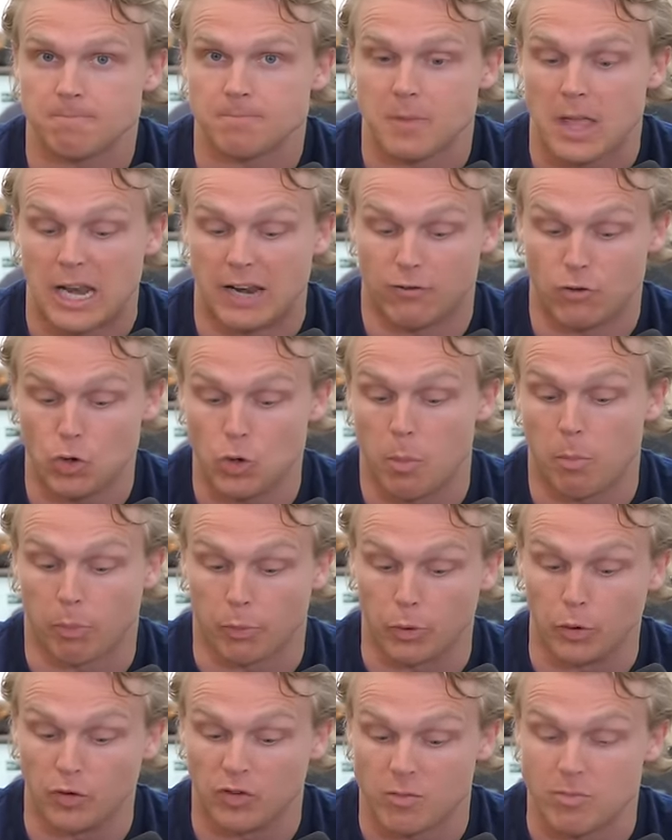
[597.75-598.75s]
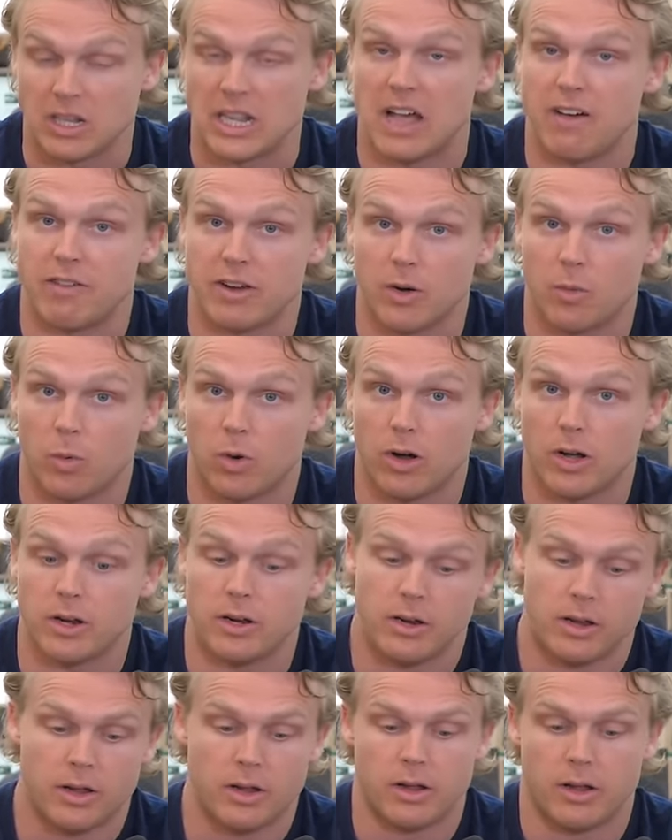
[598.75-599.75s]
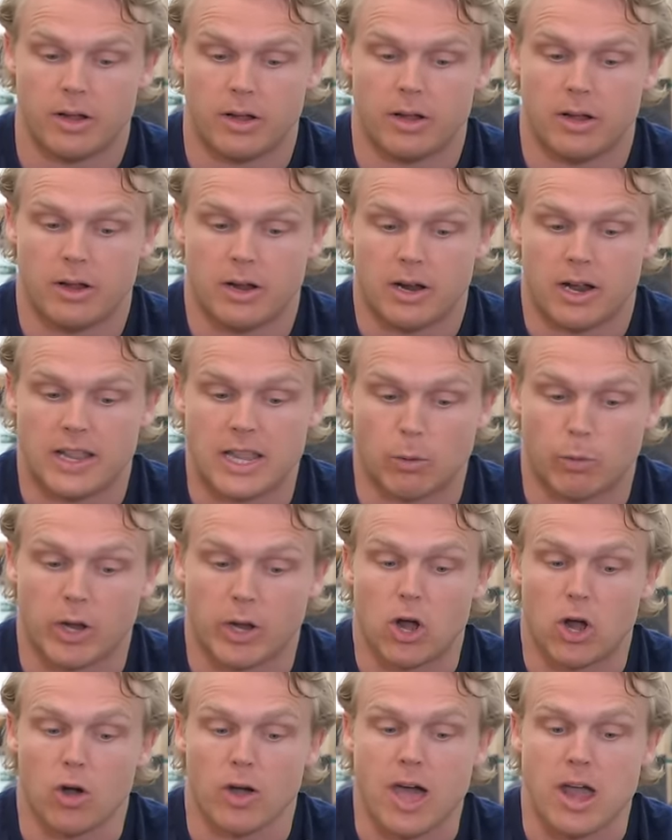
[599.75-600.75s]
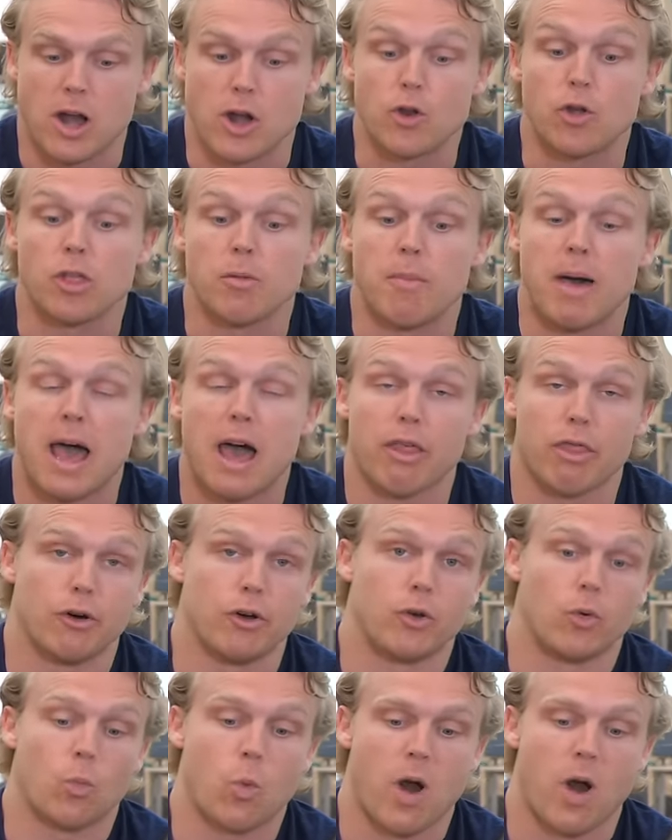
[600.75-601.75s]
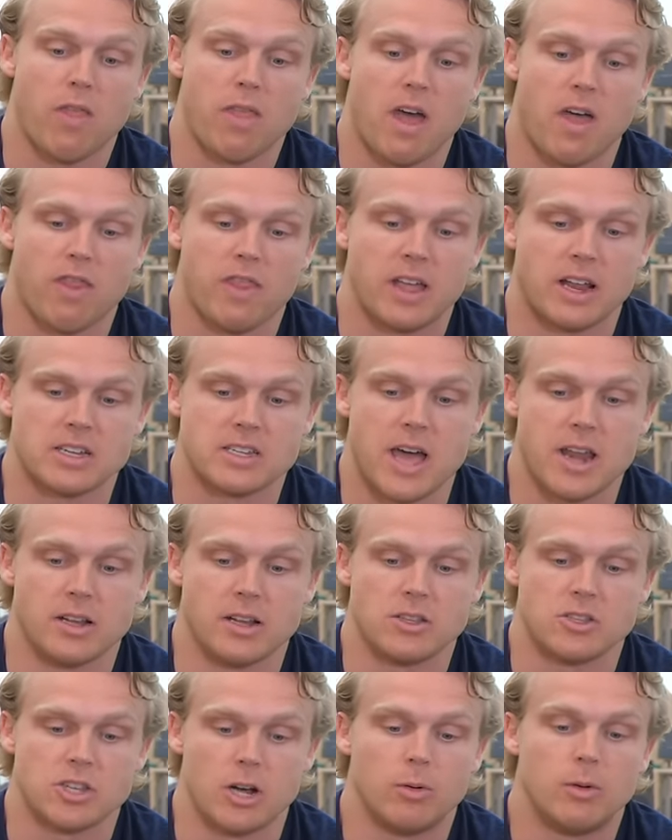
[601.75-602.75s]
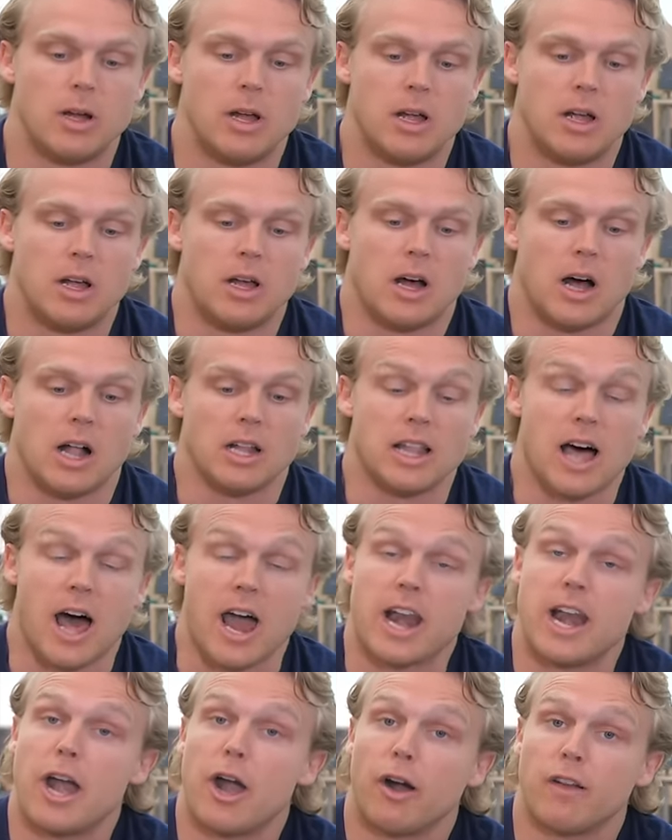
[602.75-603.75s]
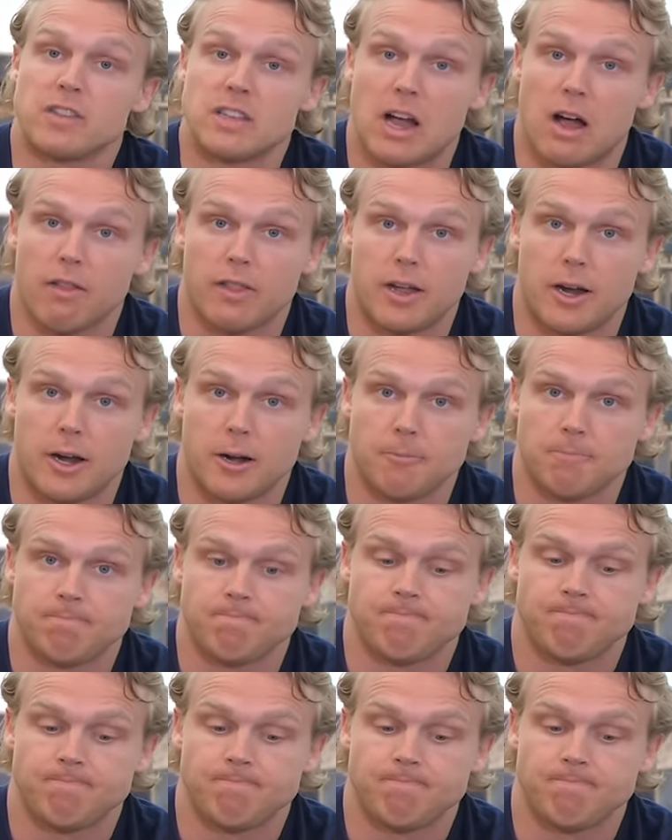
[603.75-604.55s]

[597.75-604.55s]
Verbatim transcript: And if you improve from eleven and one, I think we kind of do the math on where that thing's headed. So a lot of narratives out there,